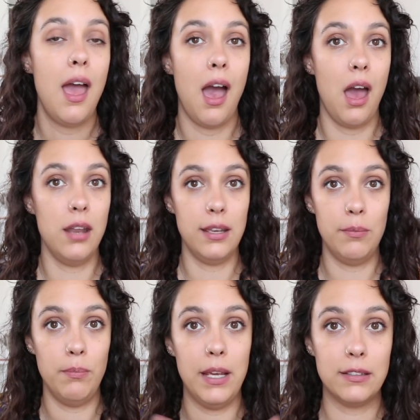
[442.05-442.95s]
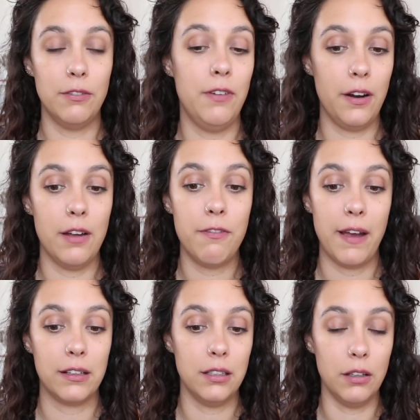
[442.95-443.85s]
and it makes a very
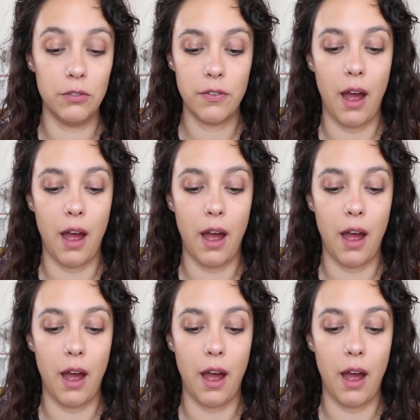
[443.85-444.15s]
effective